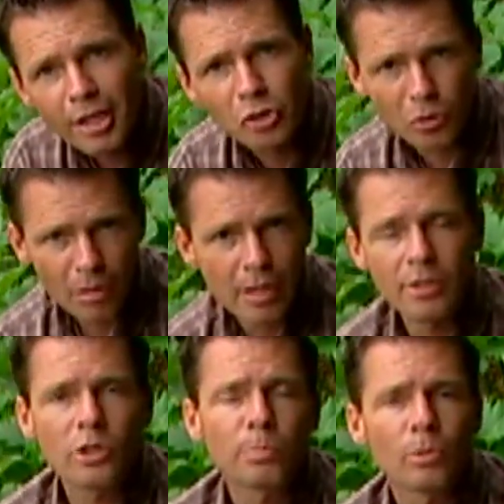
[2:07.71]
In the
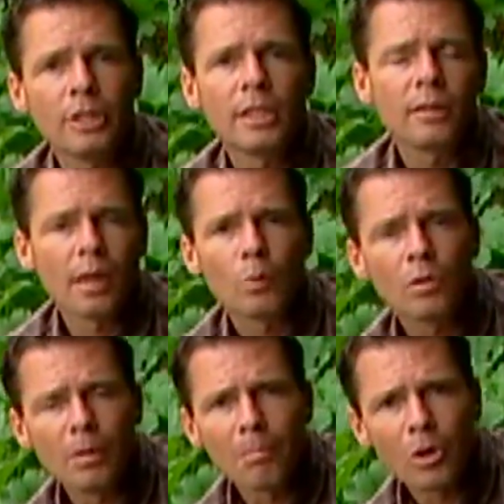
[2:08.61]
late spring, they
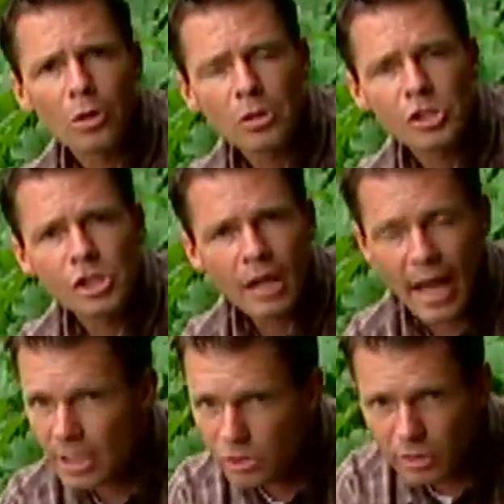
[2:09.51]
will emerge
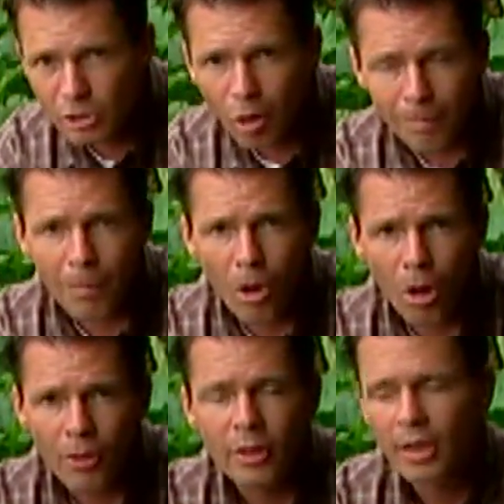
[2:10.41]
as an adult
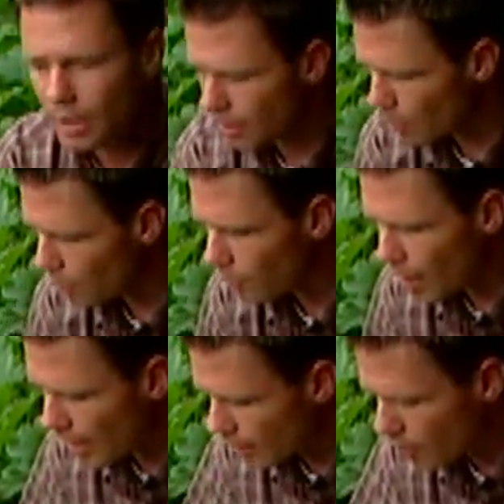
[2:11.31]
moth. They will
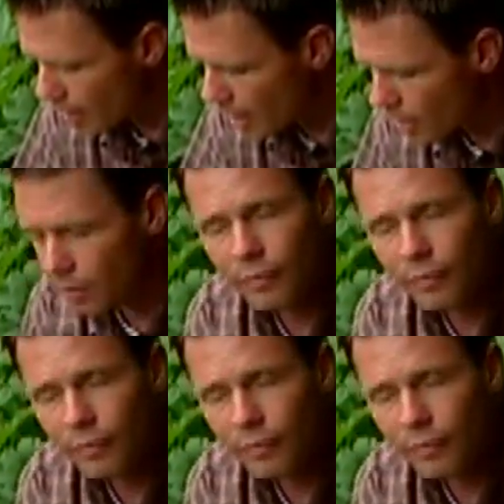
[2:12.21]
fly around.